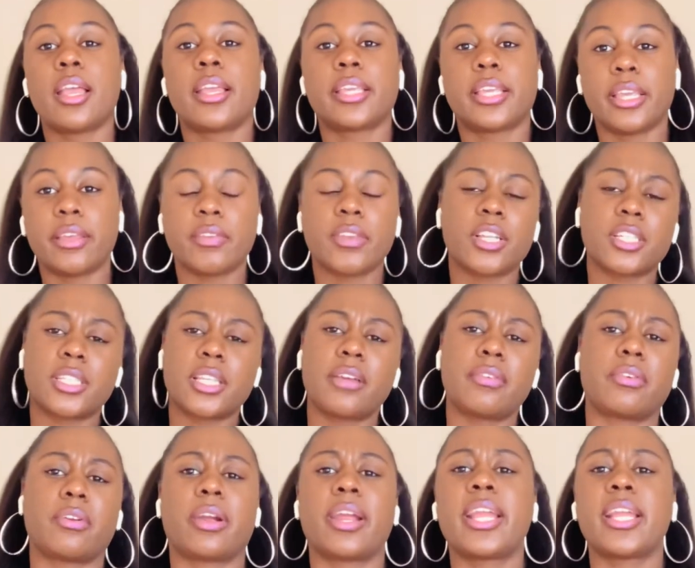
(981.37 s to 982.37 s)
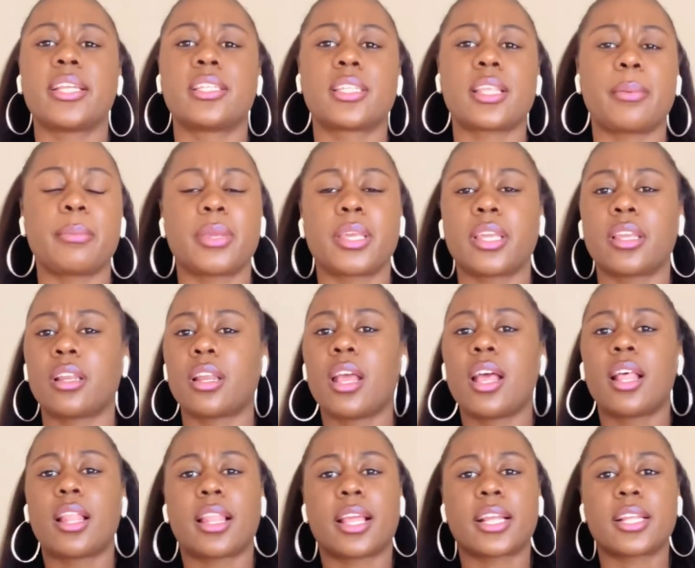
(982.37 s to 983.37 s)
Give yourself grace. I mean,
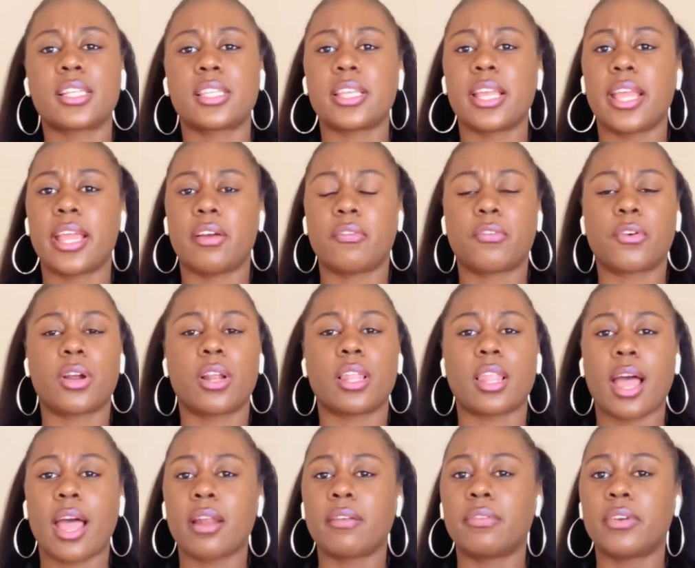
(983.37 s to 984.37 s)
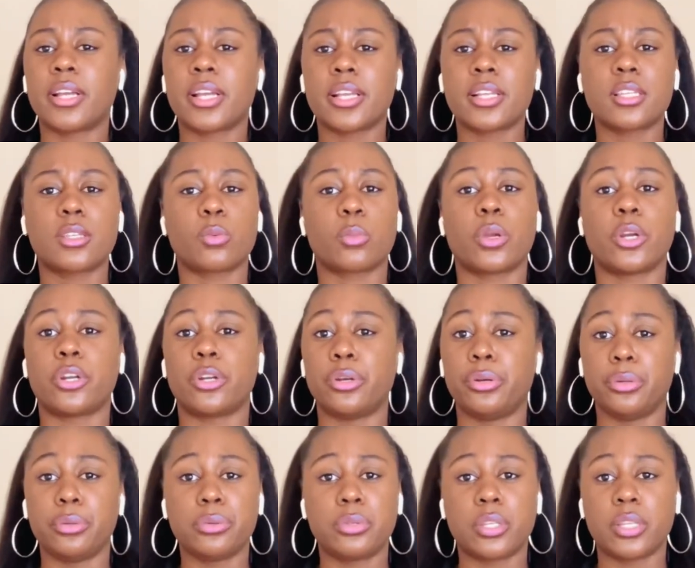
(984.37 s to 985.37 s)
like I said, for a lot of us, we're
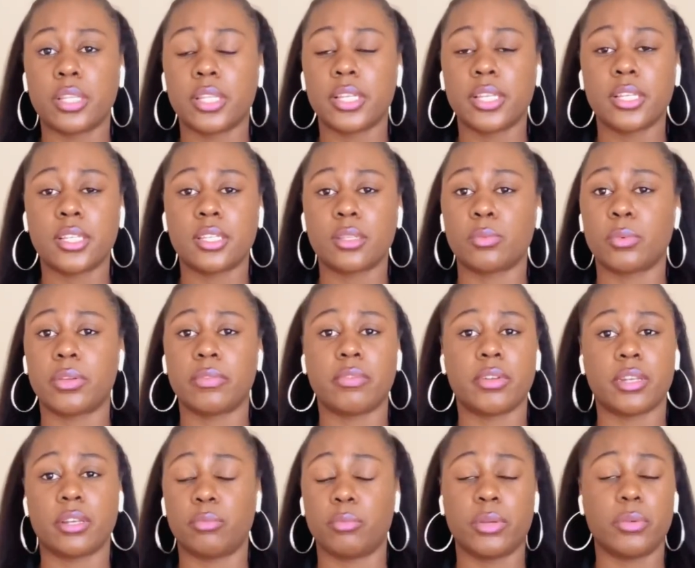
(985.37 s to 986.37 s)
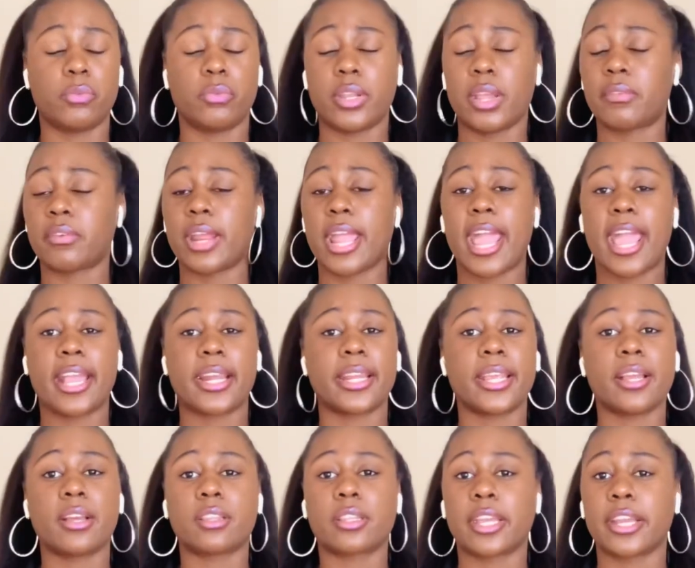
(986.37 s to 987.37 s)
new to this. We've never had any
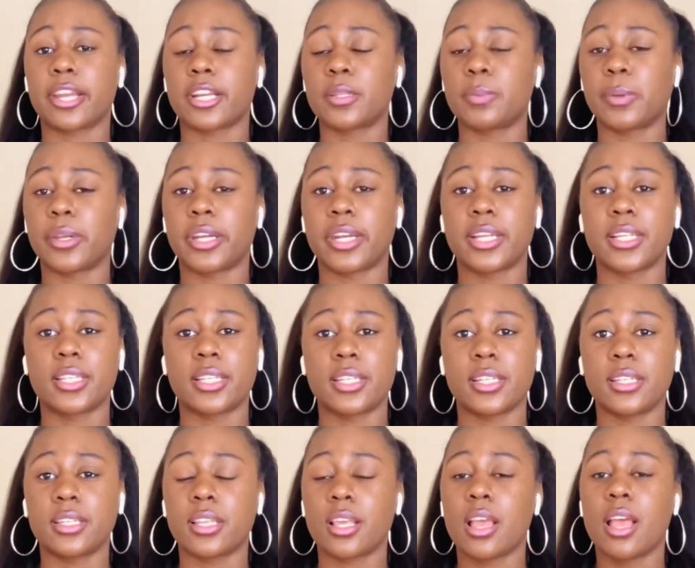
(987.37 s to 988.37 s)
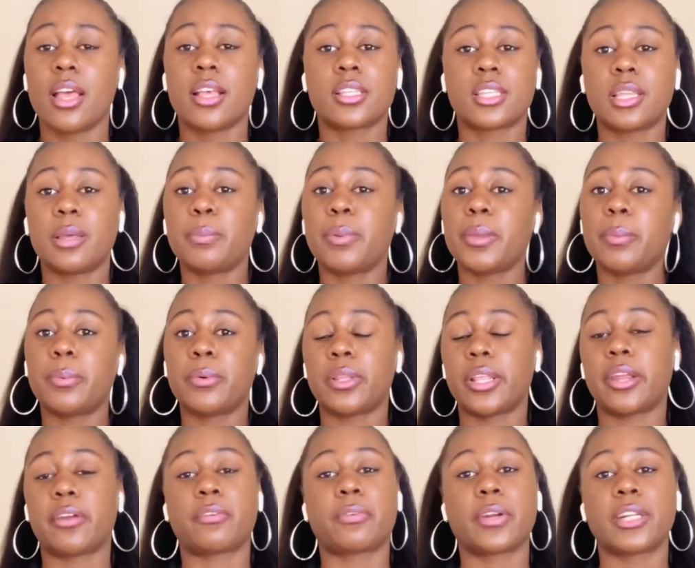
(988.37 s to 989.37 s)
healthcare experiences. Some people,
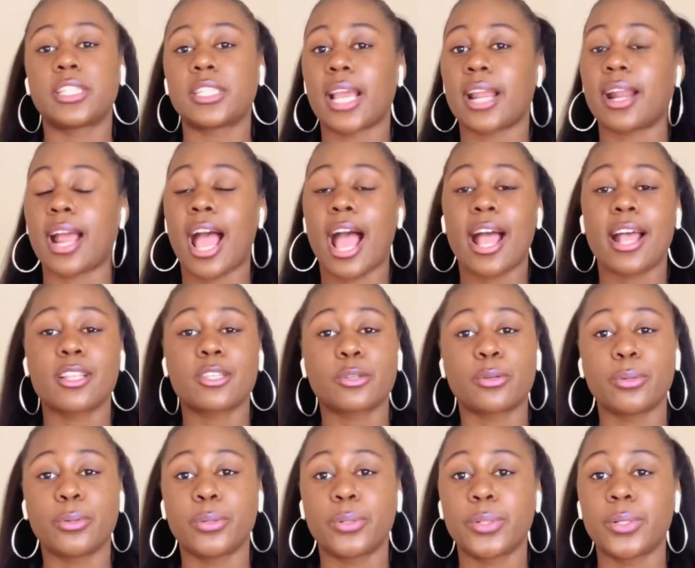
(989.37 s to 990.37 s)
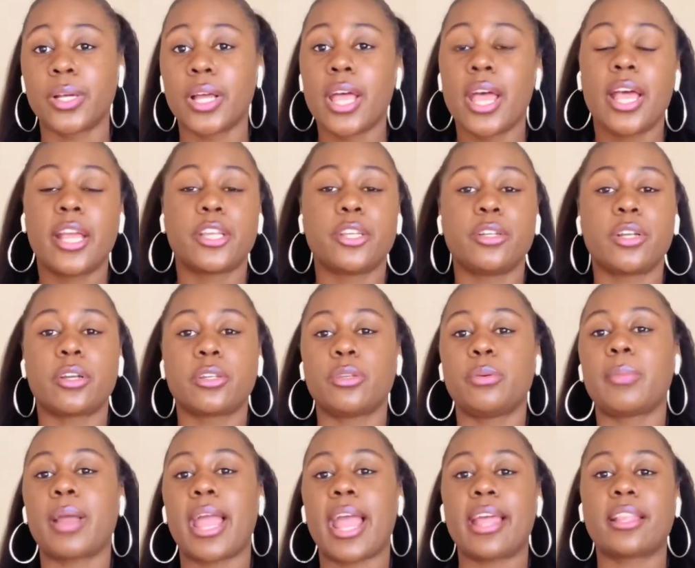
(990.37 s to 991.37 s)
they're fresh out of high school. You know, you
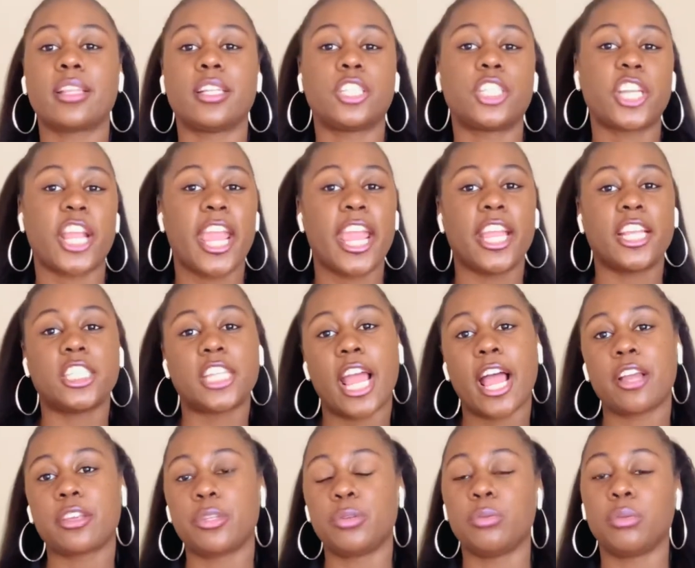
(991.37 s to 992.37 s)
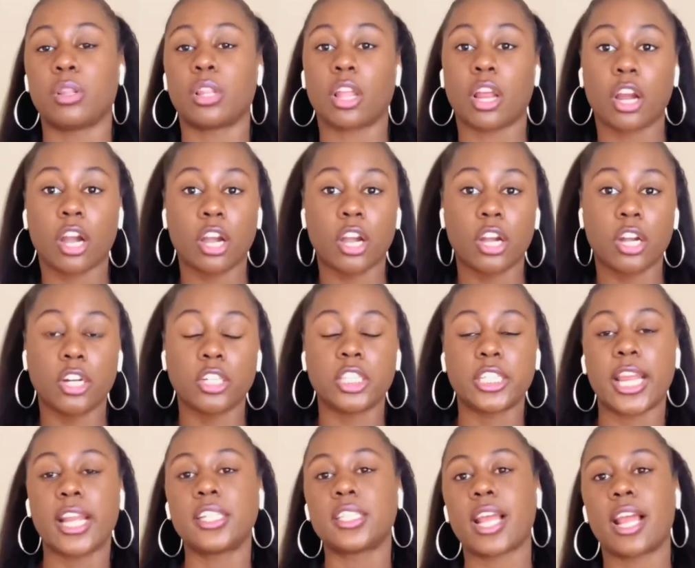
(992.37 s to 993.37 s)
might have to change how you learn,
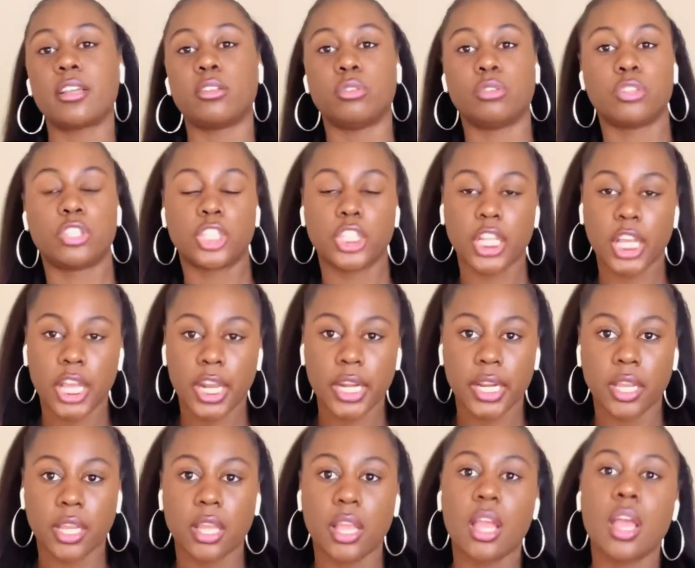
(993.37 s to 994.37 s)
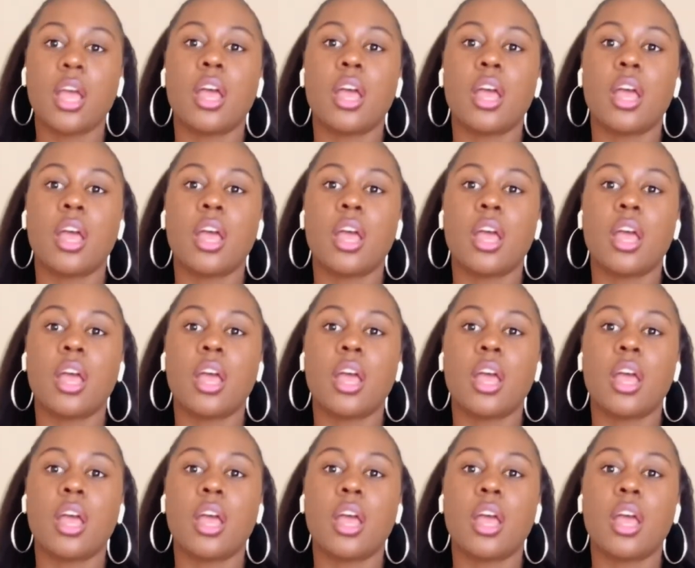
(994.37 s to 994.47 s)
change how you study.